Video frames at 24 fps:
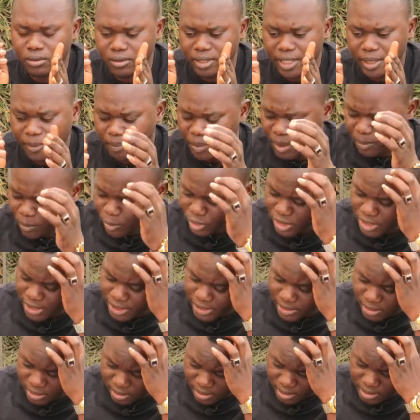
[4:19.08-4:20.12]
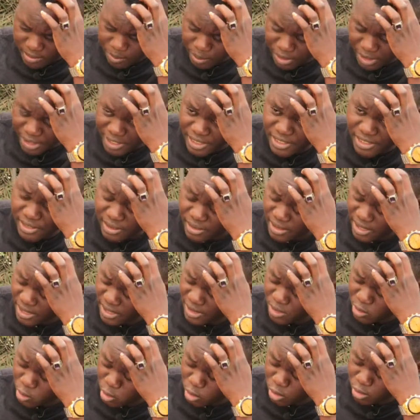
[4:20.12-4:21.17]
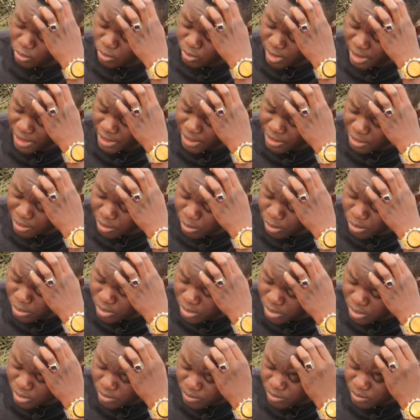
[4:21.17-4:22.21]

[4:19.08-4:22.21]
the purported page that is called Sukari News.